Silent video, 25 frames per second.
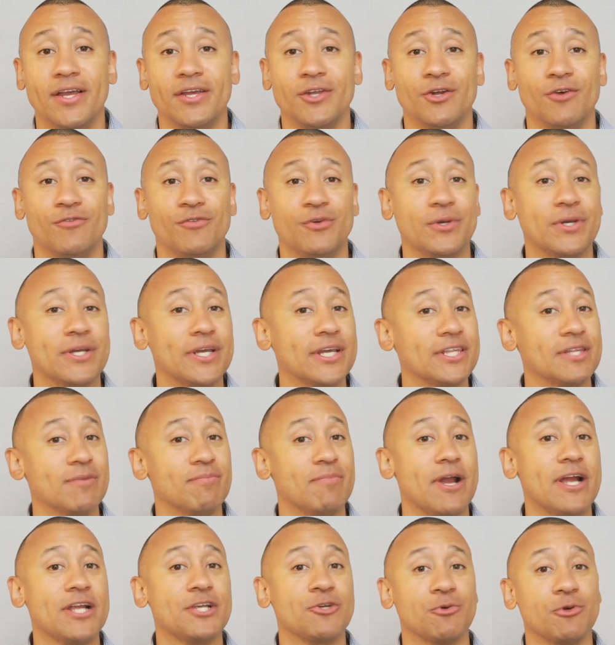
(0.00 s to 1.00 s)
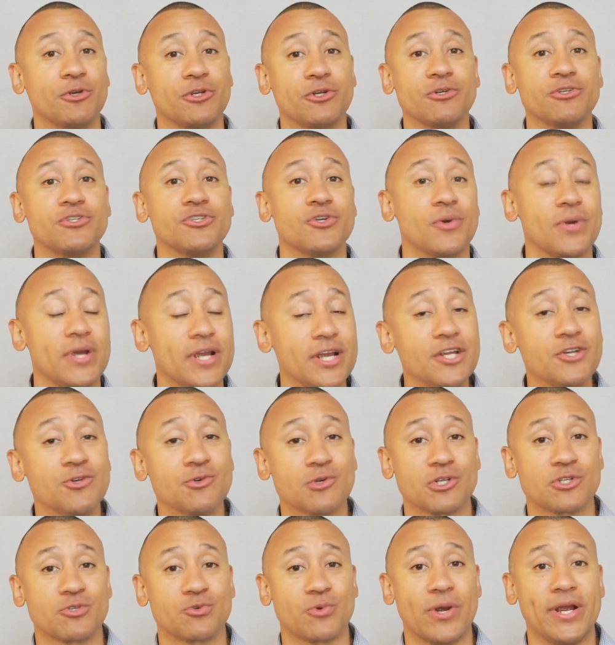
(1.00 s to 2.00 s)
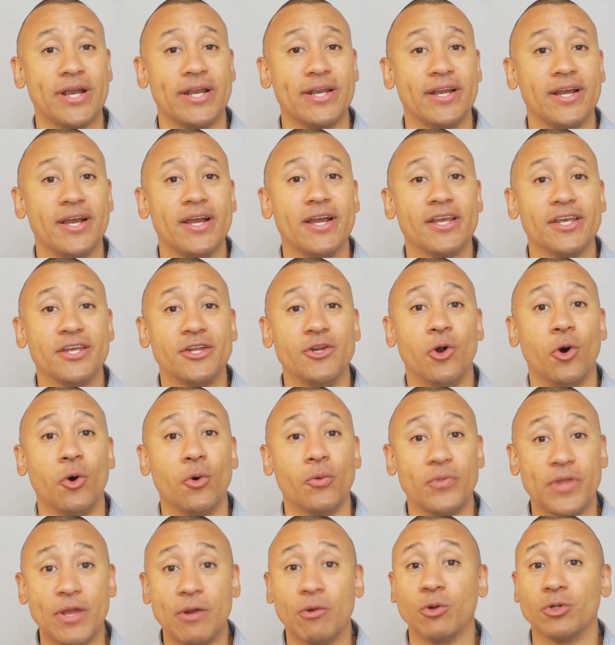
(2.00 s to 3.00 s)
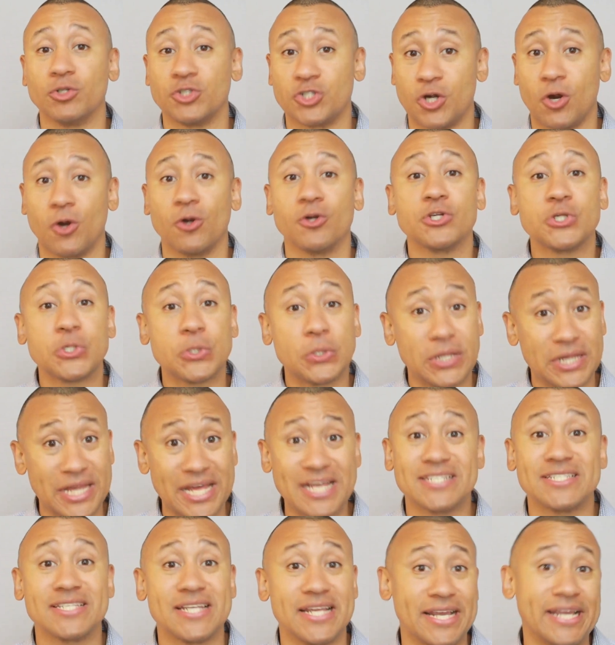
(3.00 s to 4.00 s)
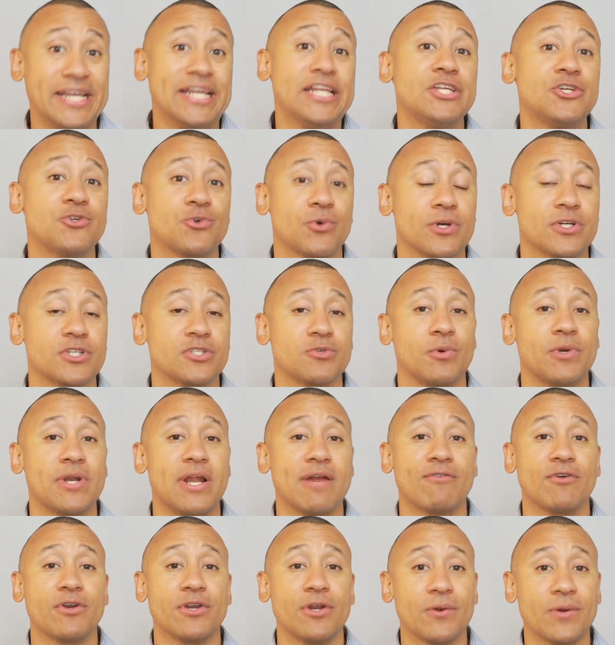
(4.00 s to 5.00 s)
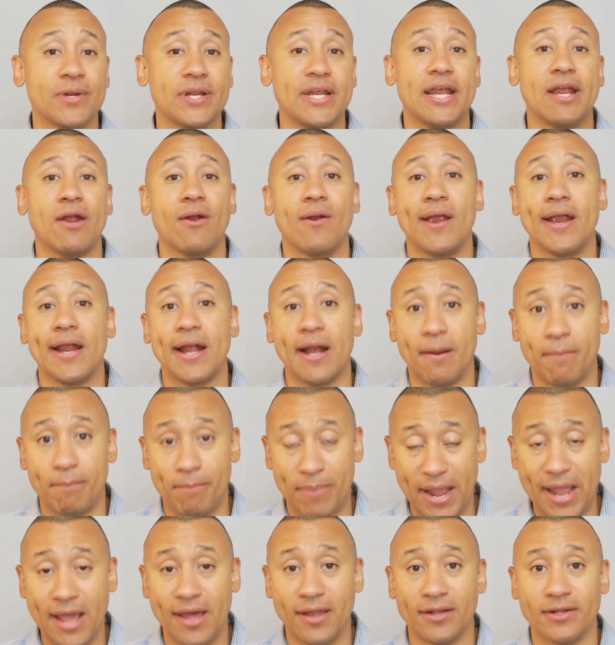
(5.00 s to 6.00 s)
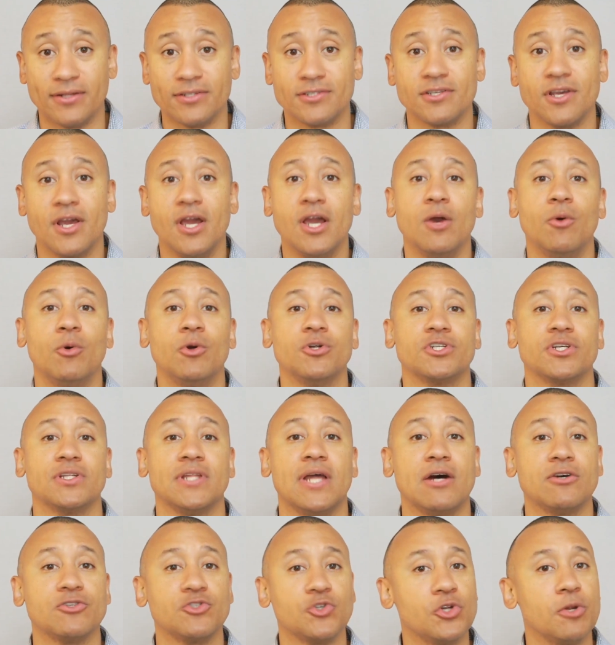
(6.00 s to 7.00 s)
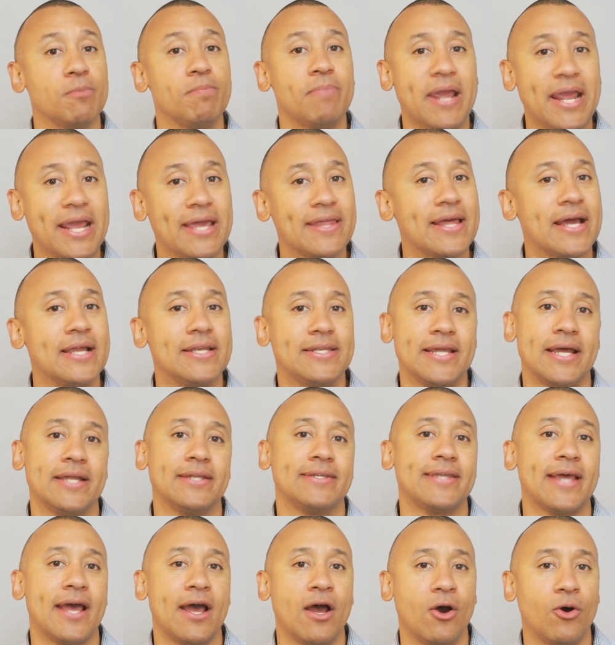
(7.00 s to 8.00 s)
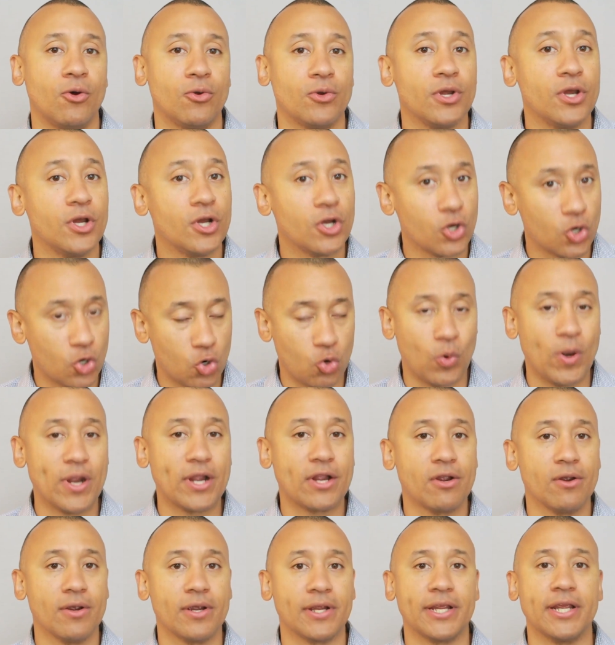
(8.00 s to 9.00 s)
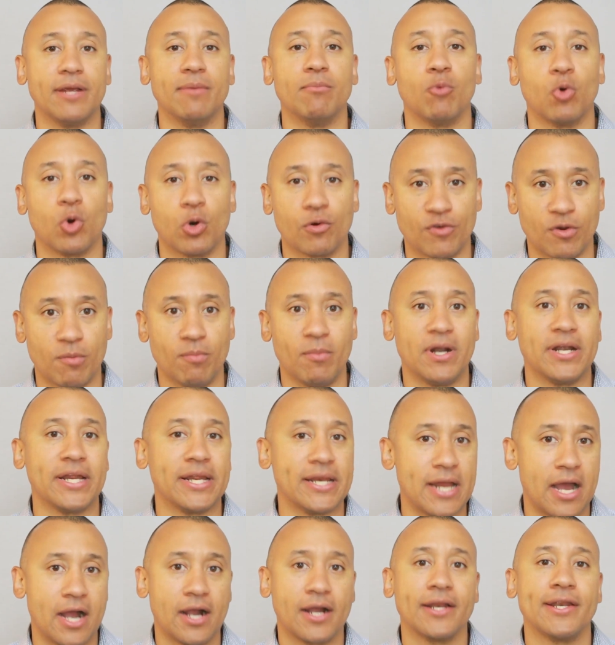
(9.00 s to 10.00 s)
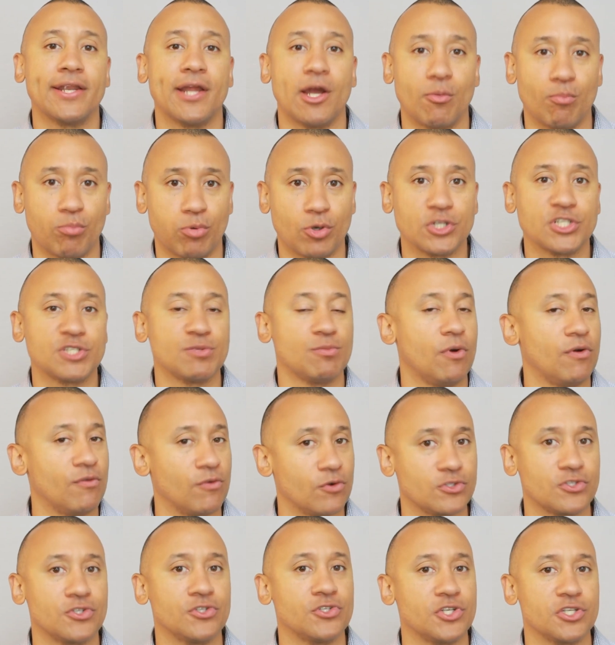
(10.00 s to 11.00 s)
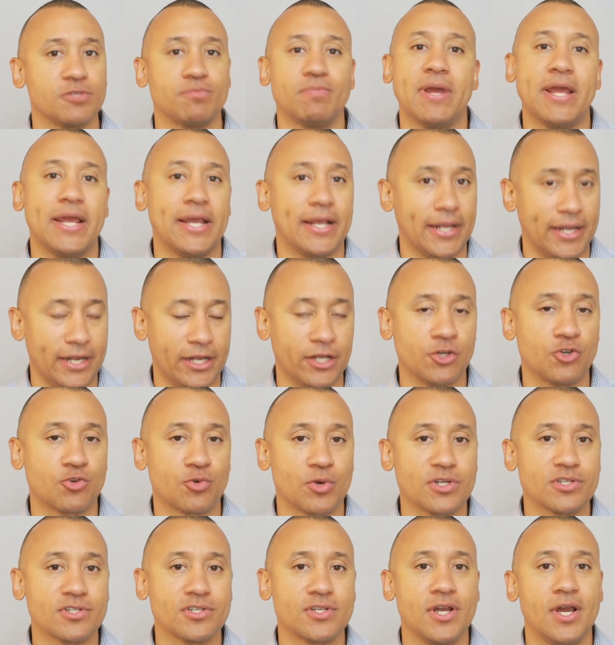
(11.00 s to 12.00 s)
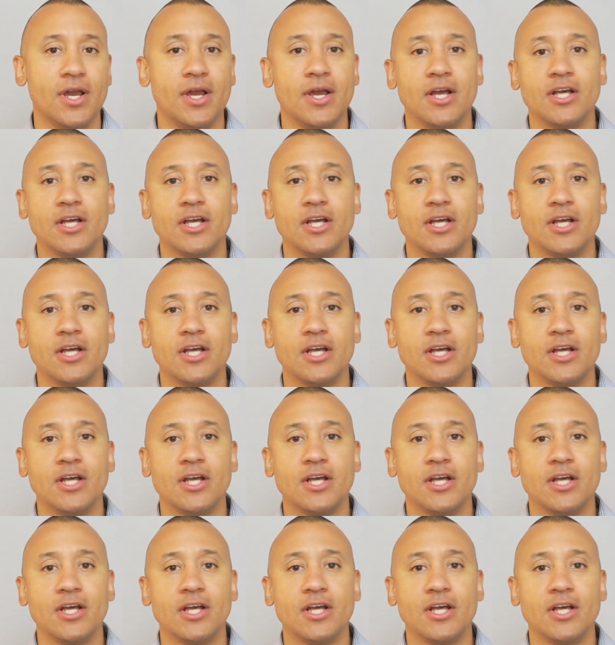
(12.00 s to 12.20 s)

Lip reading: If you can get the bank to reduce your interest rate, they will charge you less interest whenever you're carrying a balance, which allows you to pay that debt down quicker and get more of your money knocking down principal versus just paying interest.